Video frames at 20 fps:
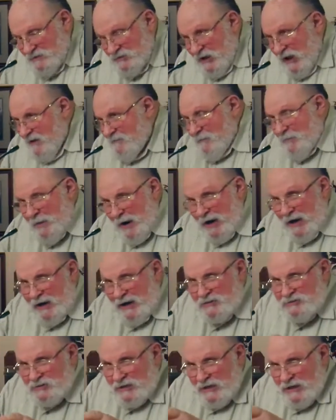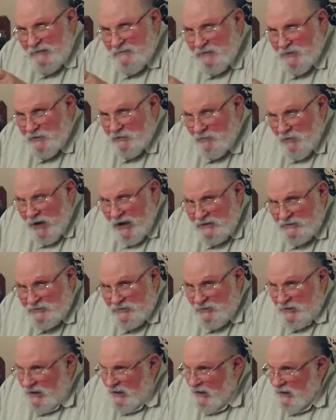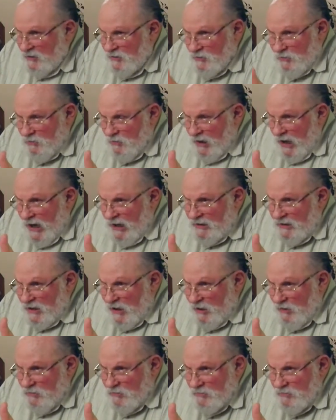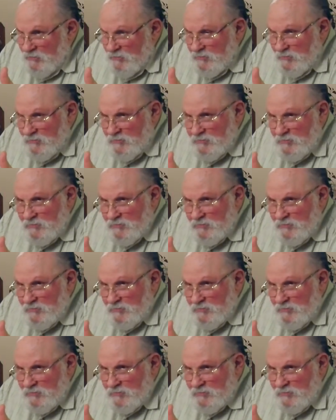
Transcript: So everybody needs to live in Christ, or they get no light now. Amen.